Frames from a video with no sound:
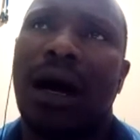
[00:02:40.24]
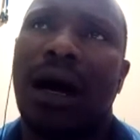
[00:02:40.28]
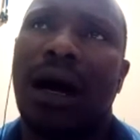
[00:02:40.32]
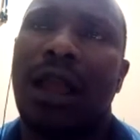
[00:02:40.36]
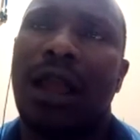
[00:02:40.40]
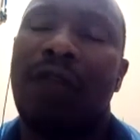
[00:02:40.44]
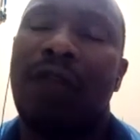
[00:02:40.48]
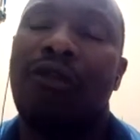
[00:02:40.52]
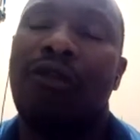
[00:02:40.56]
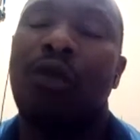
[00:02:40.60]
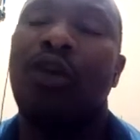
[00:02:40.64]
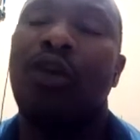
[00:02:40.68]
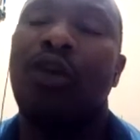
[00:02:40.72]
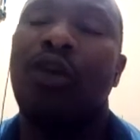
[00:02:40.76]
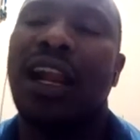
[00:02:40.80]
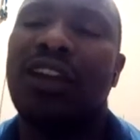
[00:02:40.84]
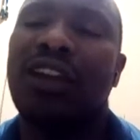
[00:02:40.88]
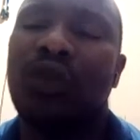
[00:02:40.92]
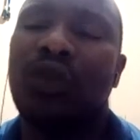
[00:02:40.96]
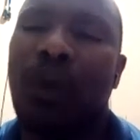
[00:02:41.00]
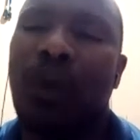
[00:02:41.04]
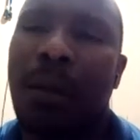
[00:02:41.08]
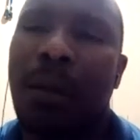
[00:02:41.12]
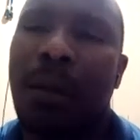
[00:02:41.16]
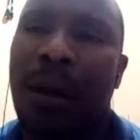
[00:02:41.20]
if you drain
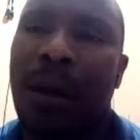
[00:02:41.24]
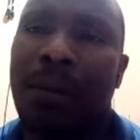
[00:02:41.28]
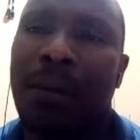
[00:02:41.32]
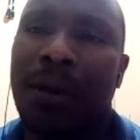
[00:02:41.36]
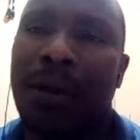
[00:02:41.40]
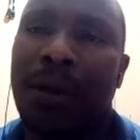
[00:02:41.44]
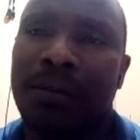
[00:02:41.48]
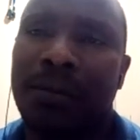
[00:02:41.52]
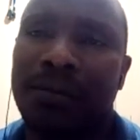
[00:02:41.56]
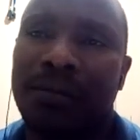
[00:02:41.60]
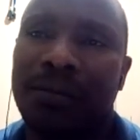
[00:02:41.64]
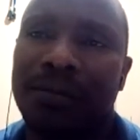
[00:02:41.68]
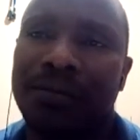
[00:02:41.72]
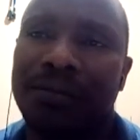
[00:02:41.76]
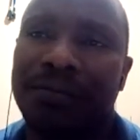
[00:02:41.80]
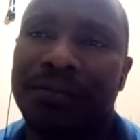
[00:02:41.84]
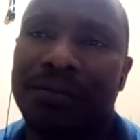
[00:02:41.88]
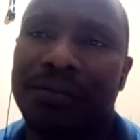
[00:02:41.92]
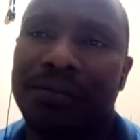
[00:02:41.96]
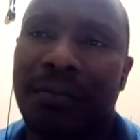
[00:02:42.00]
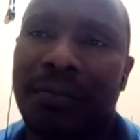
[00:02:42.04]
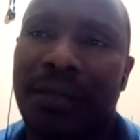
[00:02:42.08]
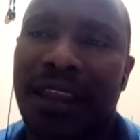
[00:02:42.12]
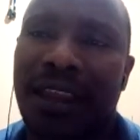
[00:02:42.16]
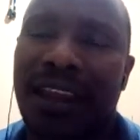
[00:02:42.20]
some Bapa,
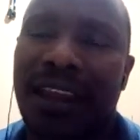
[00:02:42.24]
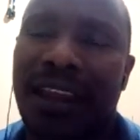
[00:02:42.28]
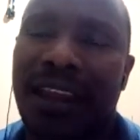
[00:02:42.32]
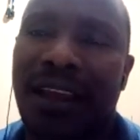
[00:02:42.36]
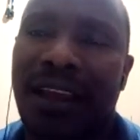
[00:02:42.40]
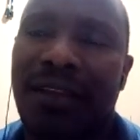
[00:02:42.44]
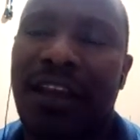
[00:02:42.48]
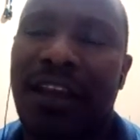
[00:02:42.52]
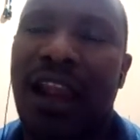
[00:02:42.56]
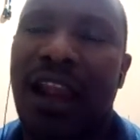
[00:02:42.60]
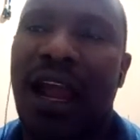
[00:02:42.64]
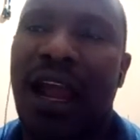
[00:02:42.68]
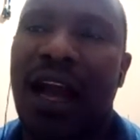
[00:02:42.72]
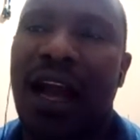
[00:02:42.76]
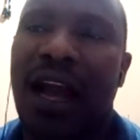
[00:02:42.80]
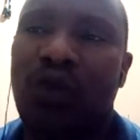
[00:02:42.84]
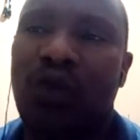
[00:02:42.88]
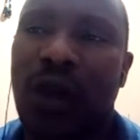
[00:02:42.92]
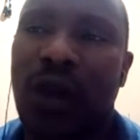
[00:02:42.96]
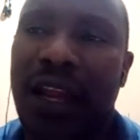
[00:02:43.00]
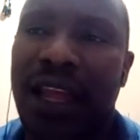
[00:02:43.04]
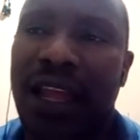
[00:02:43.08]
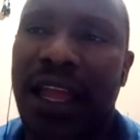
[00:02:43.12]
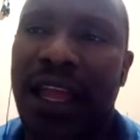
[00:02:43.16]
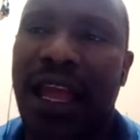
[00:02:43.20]
they'll
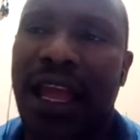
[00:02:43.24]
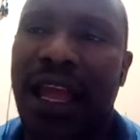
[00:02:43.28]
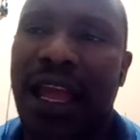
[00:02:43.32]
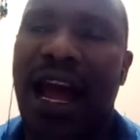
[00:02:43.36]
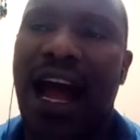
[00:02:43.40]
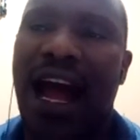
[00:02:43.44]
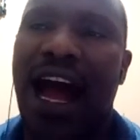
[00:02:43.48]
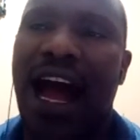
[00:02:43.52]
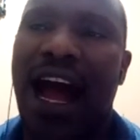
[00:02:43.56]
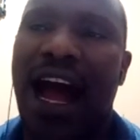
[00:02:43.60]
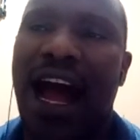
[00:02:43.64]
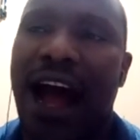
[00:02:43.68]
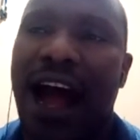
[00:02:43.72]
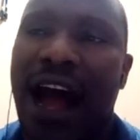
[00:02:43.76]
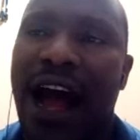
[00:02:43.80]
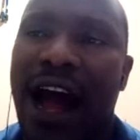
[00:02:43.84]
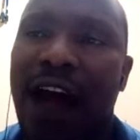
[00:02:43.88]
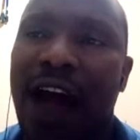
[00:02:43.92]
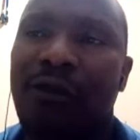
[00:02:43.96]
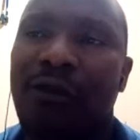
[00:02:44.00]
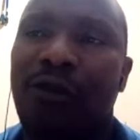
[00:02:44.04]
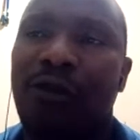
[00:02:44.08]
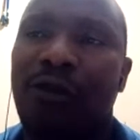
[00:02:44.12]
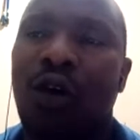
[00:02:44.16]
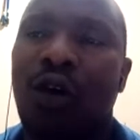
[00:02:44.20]
actually have
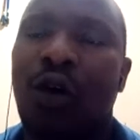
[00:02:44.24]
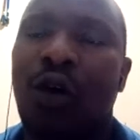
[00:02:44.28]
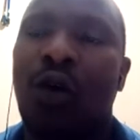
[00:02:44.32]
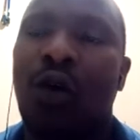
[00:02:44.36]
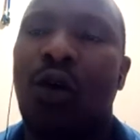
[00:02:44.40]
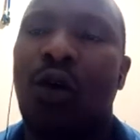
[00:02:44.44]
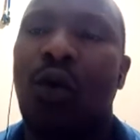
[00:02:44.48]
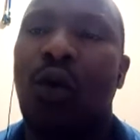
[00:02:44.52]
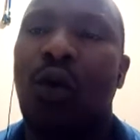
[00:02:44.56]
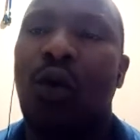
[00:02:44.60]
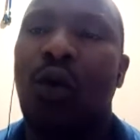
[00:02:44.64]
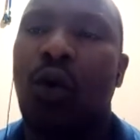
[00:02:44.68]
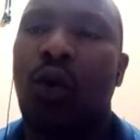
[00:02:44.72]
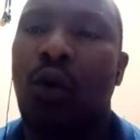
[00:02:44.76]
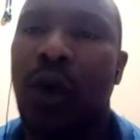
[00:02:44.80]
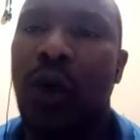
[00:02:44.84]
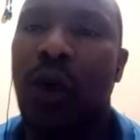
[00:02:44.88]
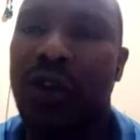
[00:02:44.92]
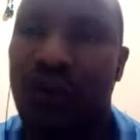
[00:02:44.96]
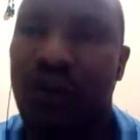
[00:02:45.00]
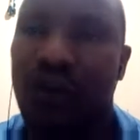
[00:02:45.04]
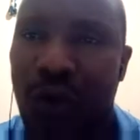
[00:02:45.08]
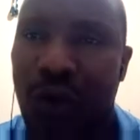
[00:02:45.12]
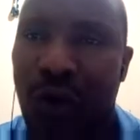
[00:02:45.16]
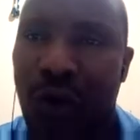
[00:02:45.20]
no way
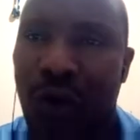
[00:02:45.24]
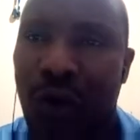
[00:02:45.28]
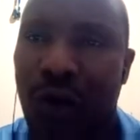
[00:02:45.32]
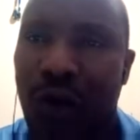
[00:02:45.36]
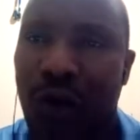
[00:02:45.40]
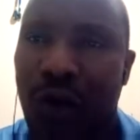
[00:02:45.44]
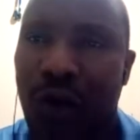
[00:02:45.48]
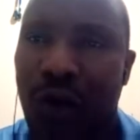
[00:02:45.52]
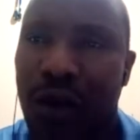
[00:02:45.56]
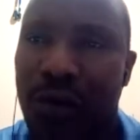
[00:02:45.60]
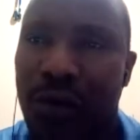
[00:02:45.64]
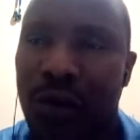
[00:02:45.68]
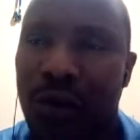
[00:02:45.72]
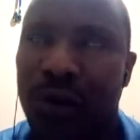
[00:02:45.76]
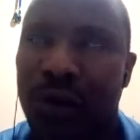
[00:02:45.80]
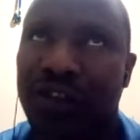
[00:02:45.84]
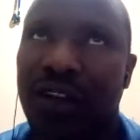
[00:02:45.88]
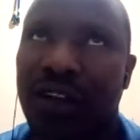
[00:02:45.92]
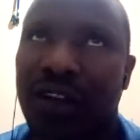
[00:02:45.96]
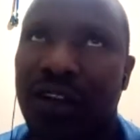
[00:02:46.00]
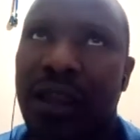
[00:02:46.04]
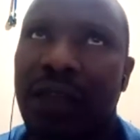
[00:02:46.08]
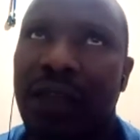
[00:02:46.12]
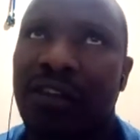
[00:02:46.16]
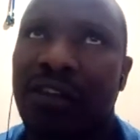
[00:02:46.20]
to go. Because
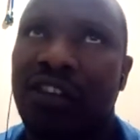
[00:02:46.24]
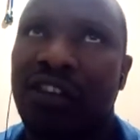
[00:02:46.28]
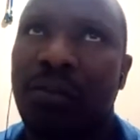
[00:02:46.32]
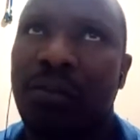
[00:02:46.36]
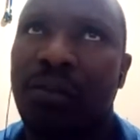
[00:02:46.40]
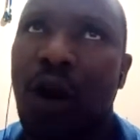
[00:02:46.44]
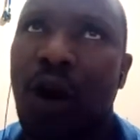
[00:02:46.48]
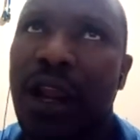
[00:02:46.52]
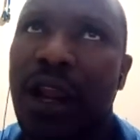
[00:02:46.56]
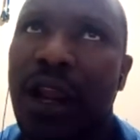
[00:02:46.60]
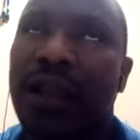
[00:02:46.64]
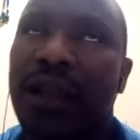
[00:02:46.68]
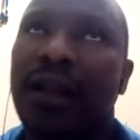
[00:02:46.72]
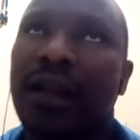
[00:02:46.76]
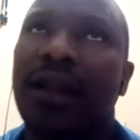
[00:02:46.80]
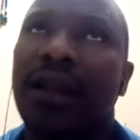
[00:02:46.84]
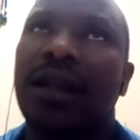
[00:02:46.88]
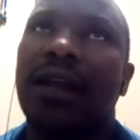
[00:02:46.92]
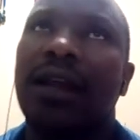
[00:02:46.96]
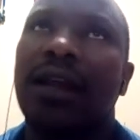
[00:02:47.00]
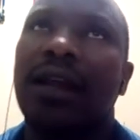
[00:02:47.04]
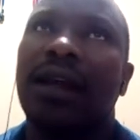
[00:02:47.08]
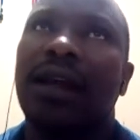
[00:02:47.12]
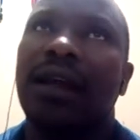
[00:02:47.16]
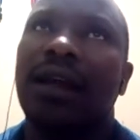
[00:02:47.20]
if it's bowling,
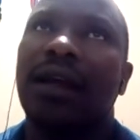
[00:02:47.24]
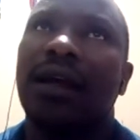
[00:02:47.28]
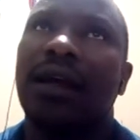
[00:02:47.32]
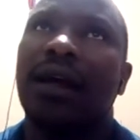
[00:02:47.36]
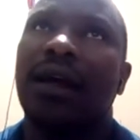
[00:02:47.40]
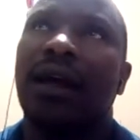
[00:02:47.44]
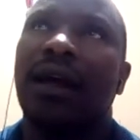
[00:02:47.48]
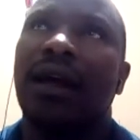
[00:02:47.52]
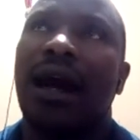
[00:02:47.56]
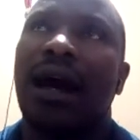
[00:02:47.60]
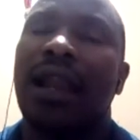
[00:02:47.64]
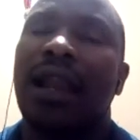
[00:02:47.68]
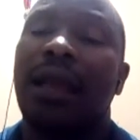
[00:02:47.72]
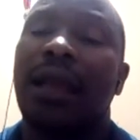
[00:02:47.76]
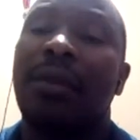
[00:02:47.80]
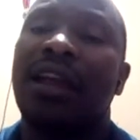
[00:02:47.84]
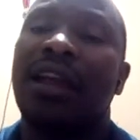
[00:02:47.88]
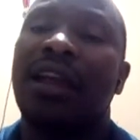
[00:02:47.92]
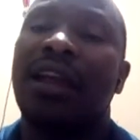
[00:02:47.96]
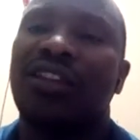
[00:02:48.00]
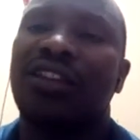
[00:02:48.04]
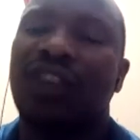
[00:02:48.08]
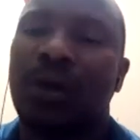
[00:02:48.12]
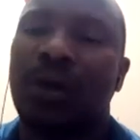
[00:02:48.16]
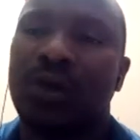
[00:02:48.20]
Alamek
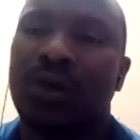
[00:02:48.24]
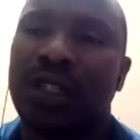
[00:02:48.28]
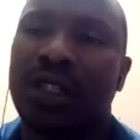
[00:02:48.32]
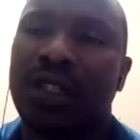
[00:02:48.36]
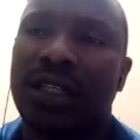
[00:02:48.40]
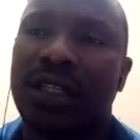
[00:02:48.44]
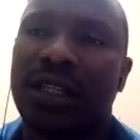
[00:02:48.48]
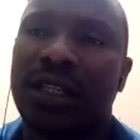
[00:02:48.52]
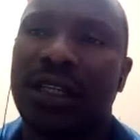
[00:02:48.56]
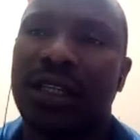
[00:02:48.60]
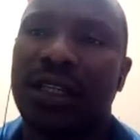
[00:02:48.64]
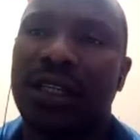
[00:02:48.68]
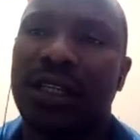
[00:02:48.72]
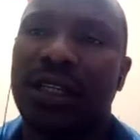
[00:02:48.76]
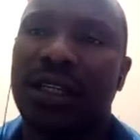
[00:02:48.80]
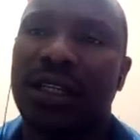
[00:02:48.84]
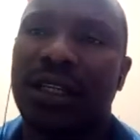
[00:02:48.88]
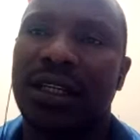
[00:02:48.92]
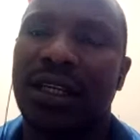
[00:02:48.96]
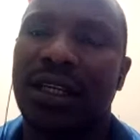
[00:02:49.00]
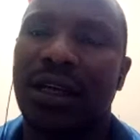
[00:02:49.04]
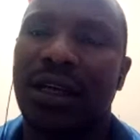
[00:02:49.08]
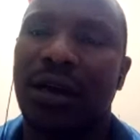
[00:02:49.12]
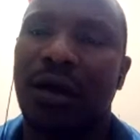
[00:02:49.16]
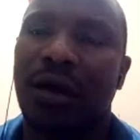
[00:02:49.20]
is out.
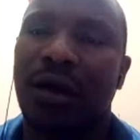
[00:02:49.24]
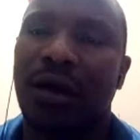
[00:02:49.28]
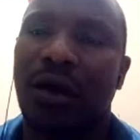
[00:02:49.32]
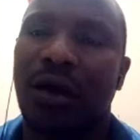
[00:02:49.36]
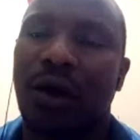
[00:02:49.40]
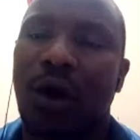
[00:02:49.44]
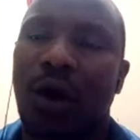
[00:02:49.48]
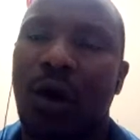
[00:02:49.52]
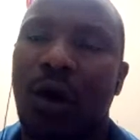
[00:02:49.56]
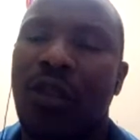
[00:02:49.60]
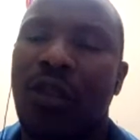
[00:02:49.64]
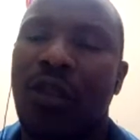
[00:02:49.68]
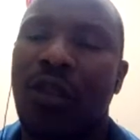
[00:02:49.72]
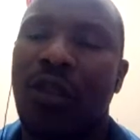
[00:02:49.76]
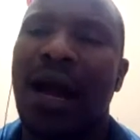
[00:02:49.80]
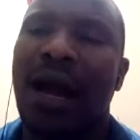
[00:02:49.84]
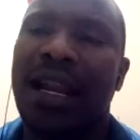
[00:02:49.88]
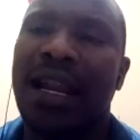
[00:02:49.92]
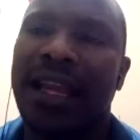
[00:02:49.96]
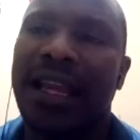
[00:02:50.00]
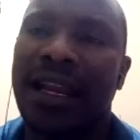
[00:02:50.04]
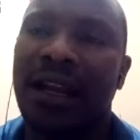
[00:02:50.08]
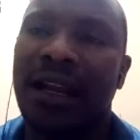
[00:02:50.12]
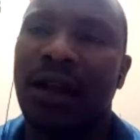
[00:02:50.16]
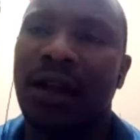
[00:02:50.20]
All the
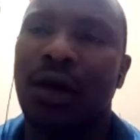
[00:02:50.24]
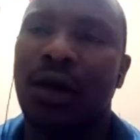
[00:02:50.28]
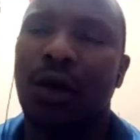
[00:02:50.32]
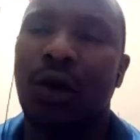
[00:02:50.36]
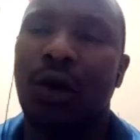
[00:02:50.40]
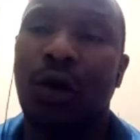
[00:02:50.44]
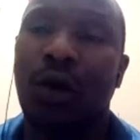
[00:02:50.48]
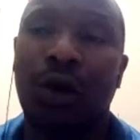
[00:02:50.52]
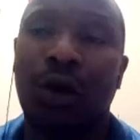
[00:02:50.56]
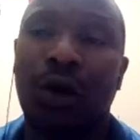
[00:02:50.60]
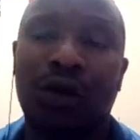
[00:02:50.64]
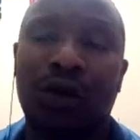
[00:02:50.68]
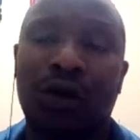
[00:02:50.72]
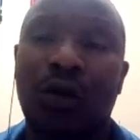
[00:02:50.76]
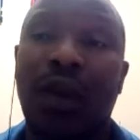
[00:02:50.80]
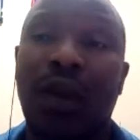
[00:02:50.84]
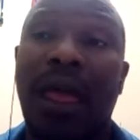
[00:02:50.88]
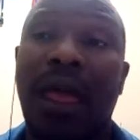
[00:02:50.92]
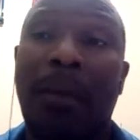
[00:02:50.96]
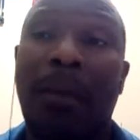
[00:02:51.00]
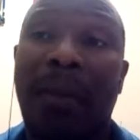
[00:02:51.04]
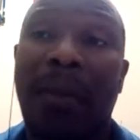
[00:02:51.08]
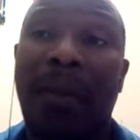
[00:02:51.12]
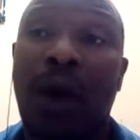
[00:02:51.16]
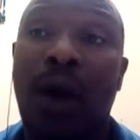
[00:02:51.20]
burden goes to
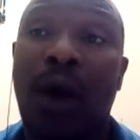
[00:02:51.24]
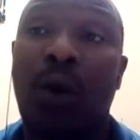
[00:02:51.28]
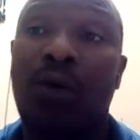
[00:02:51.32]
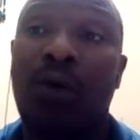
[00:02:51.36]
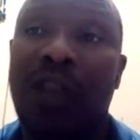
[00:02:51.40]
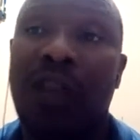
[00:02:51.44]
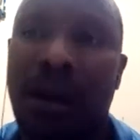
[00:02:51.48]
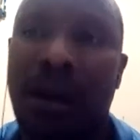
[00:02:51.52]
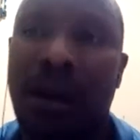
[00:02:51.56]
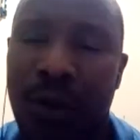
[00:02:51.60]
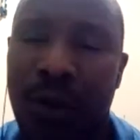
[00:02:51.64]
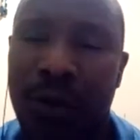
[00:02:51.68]
Nene Odhiambo.